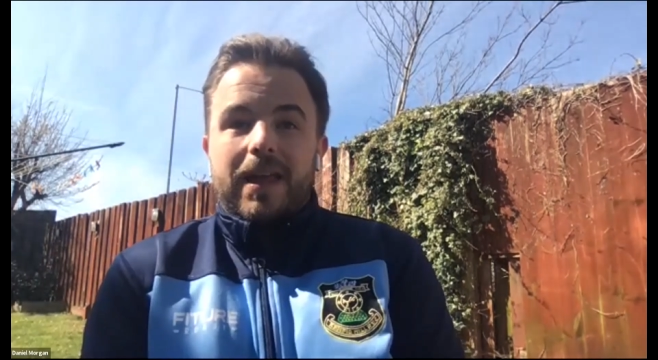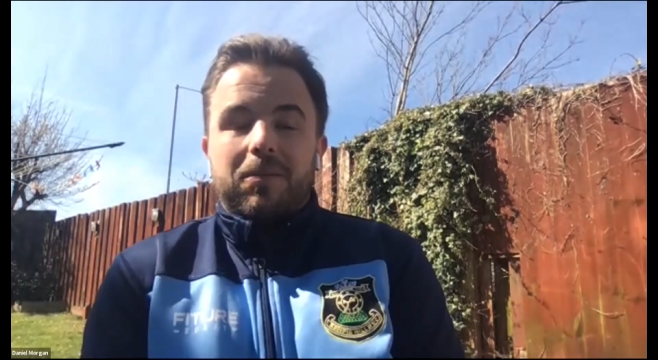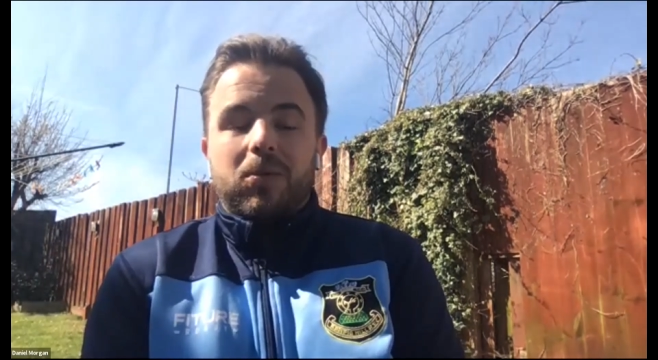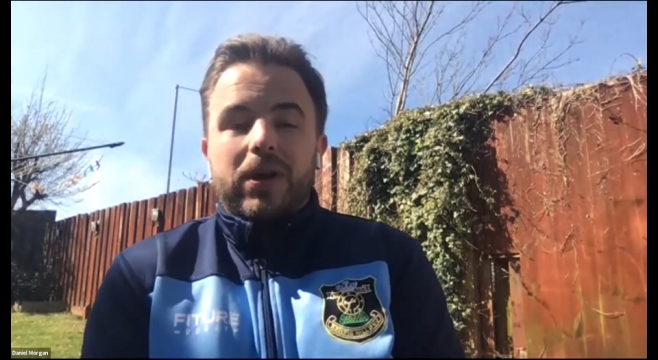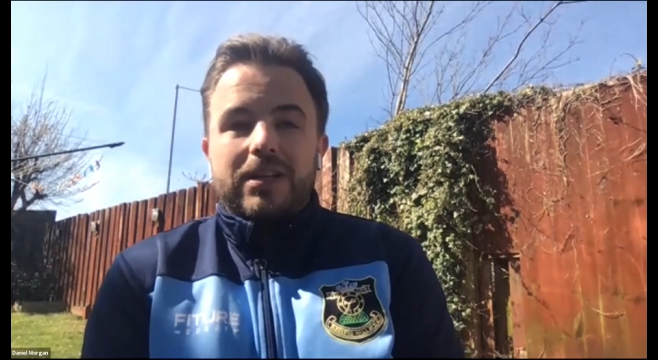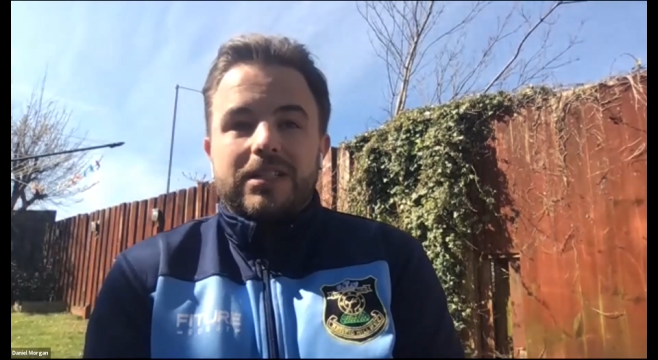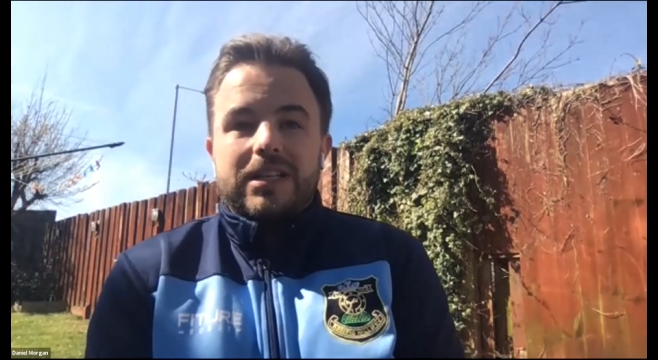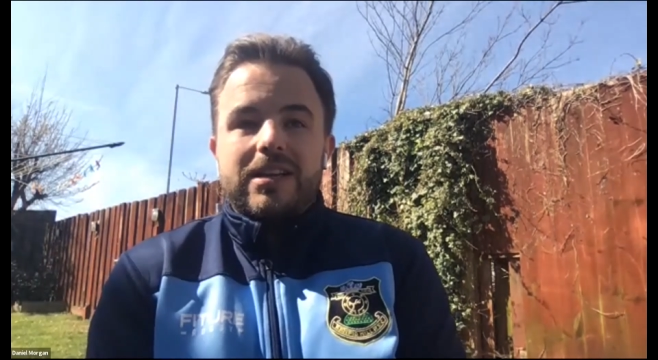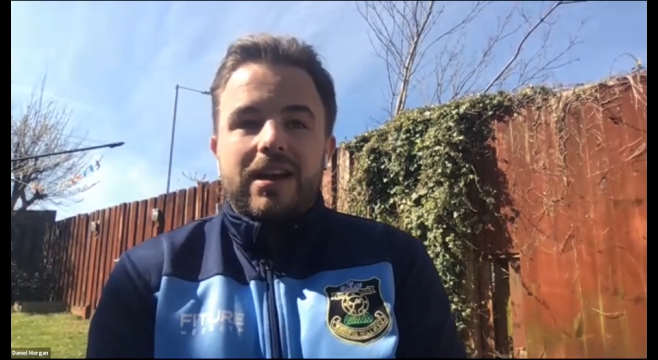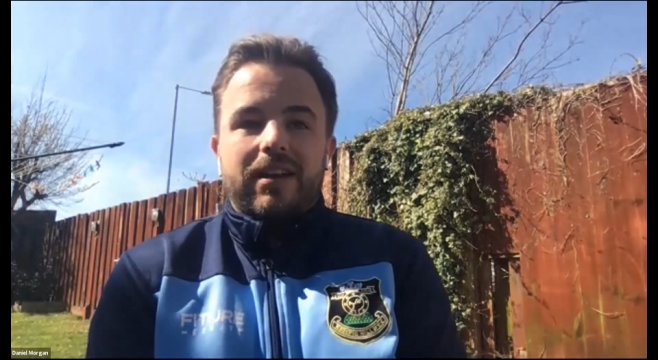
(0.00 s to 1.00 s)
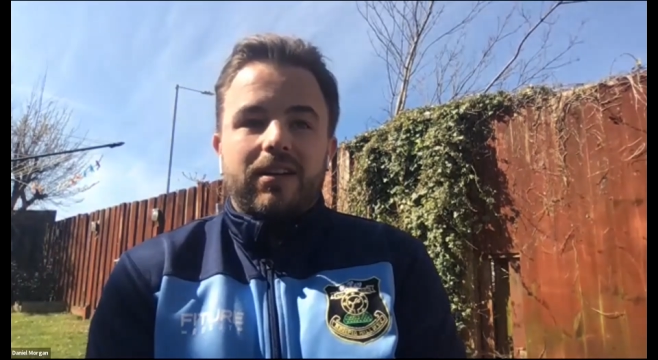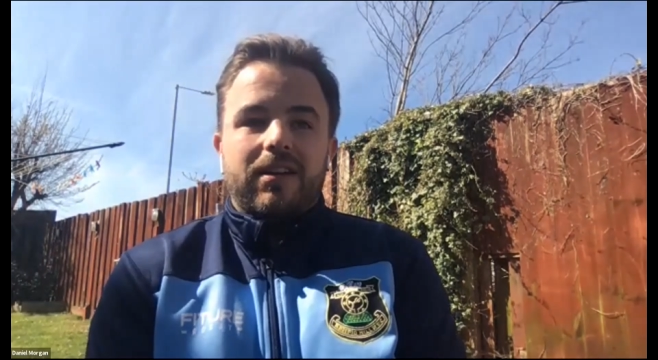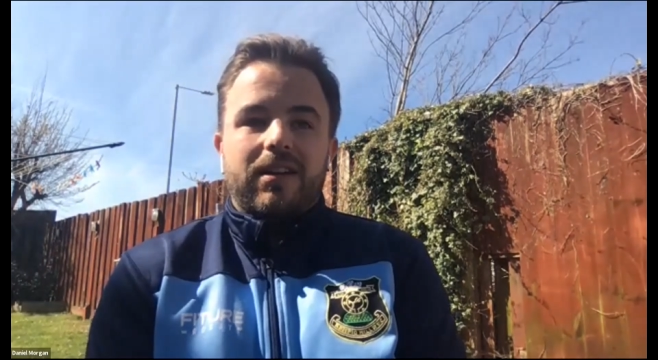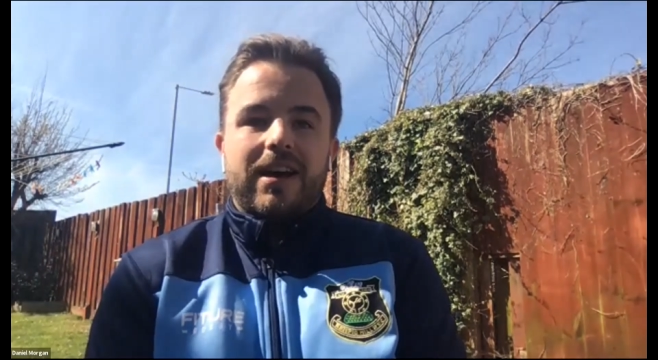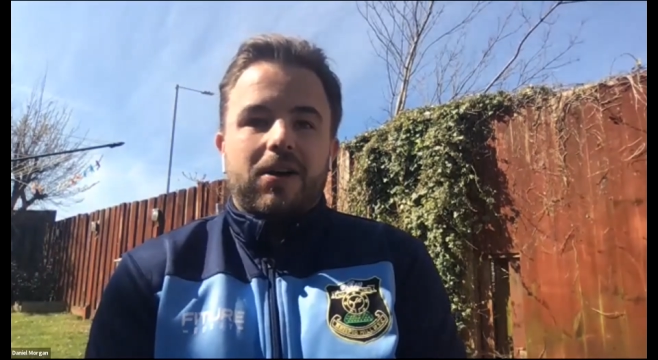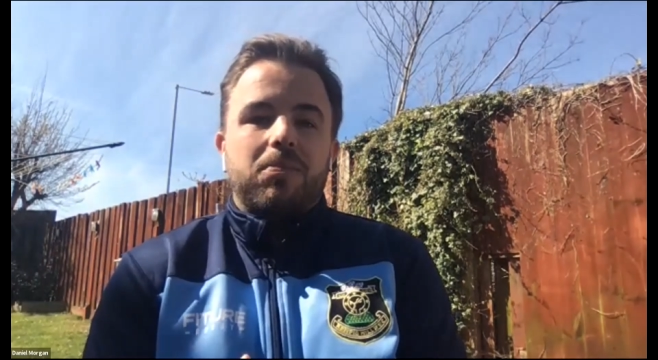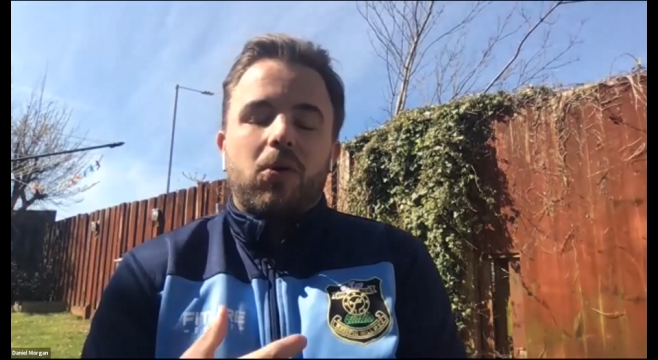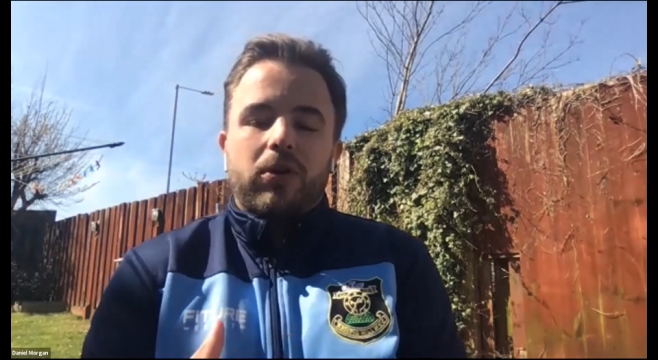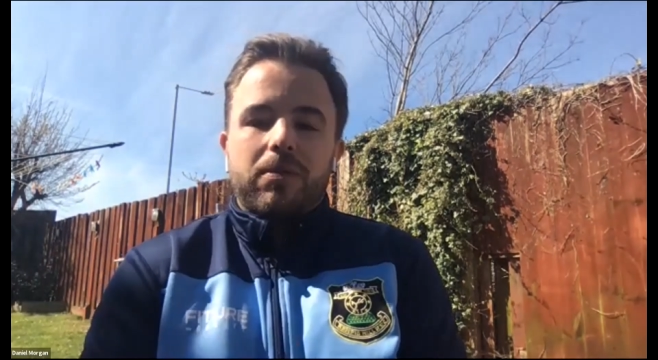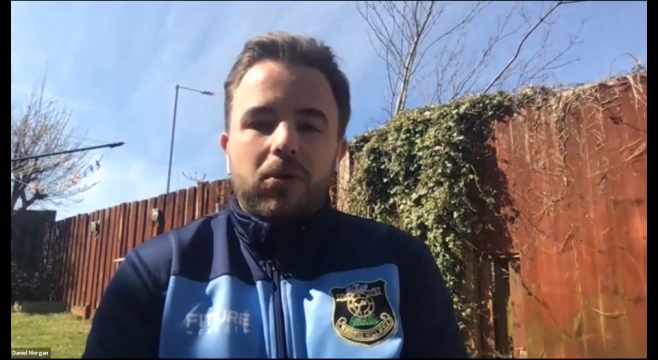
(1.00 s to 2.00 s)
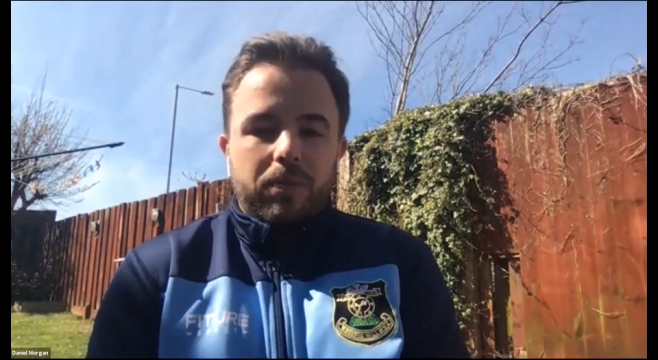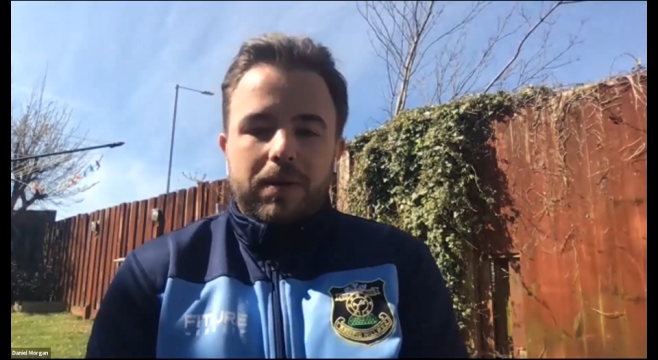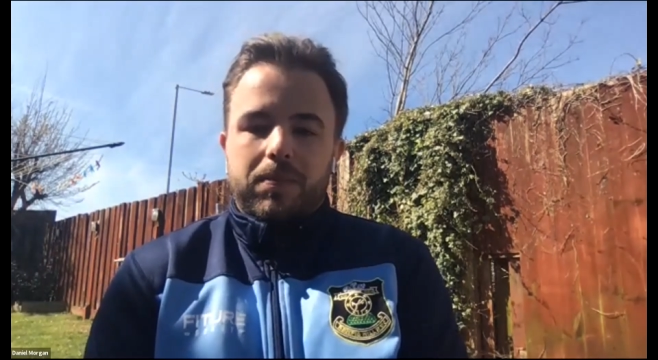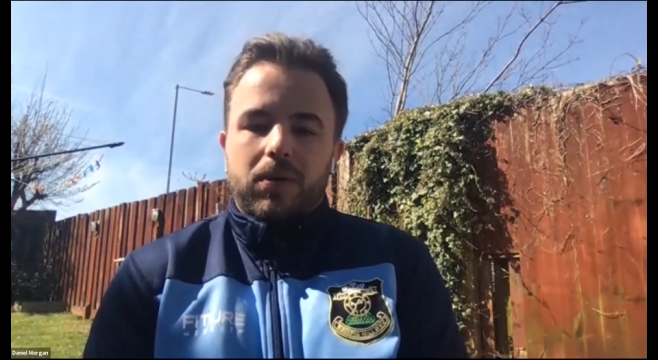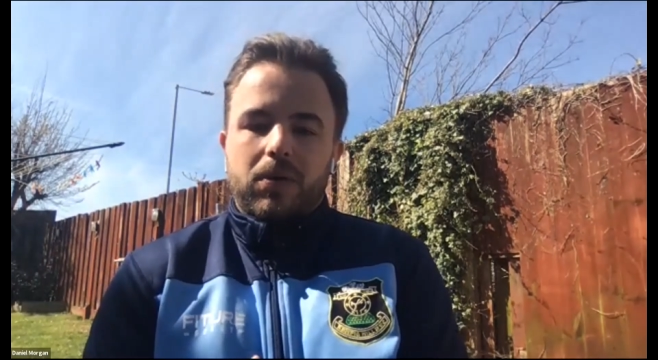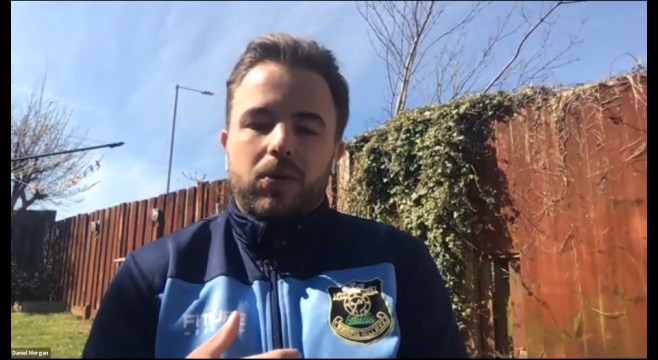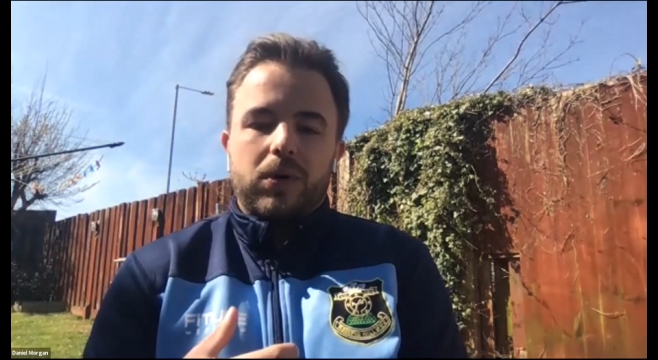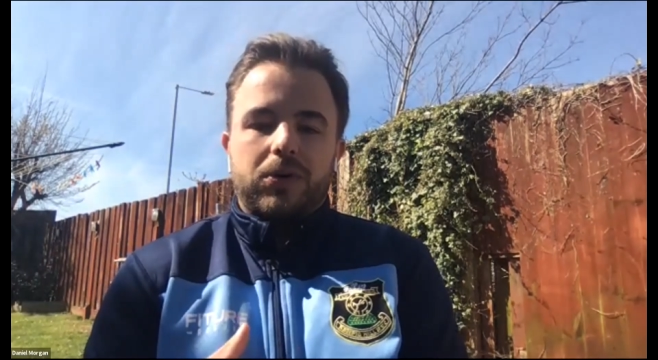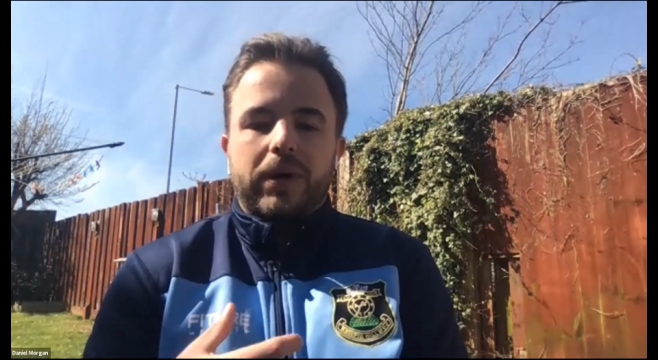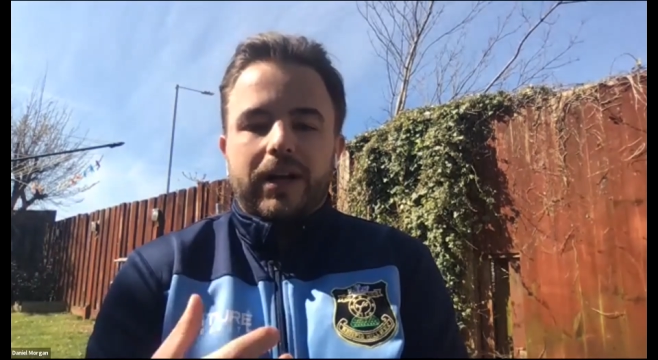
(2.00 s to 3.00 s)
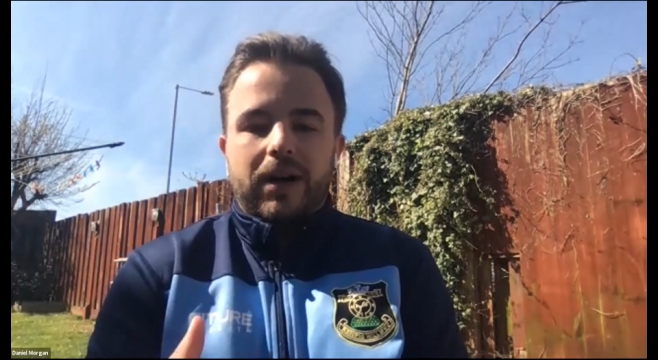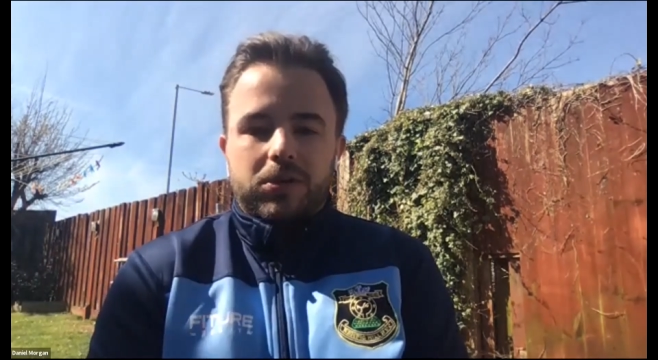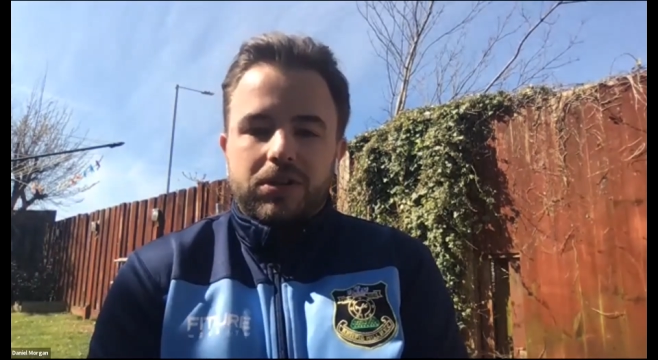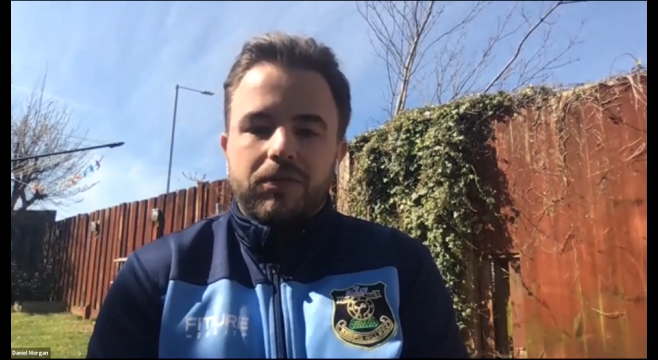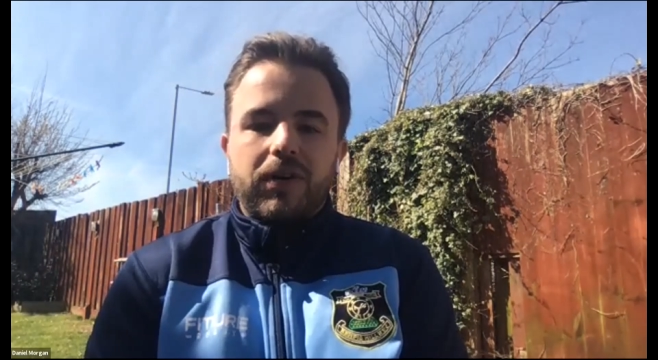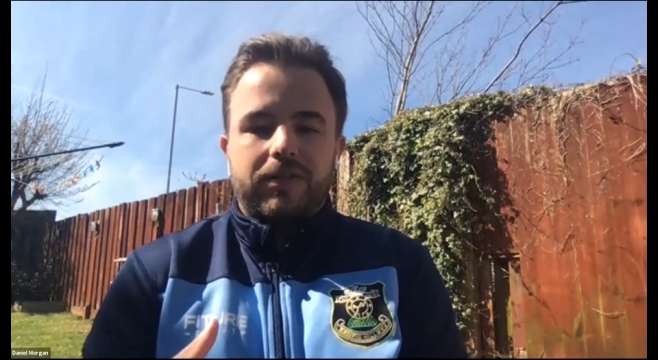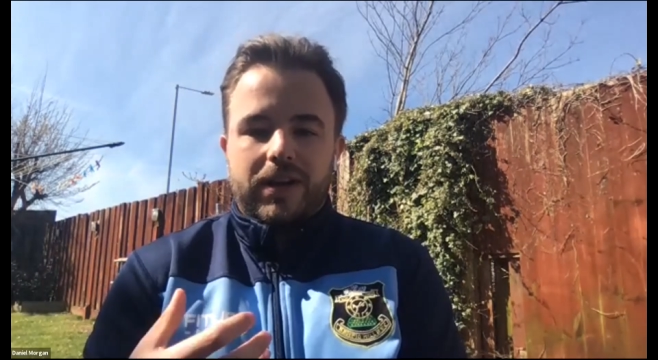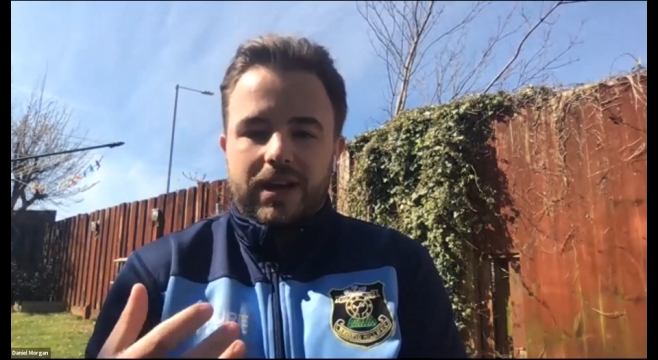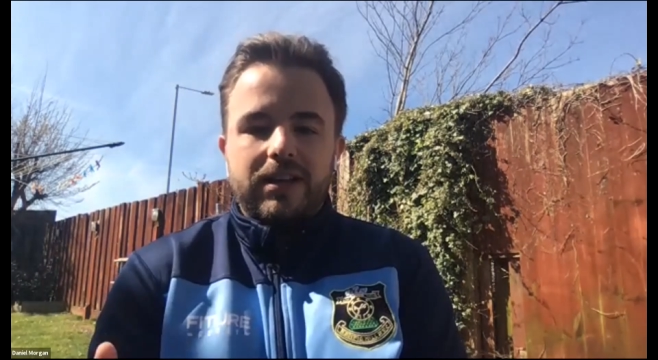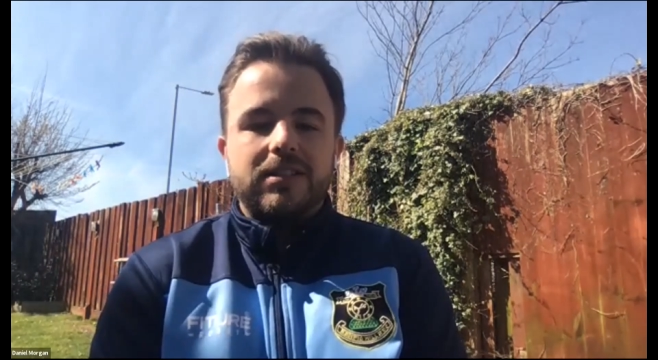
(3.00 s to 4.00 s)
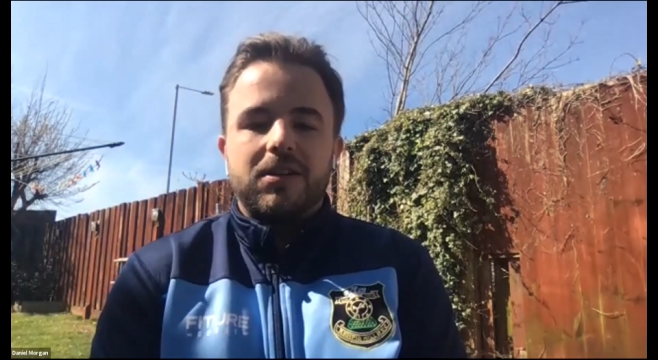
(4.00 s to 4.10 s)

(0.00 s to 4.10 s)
And we are seeing now more and more people who are doing couch to 5Ks,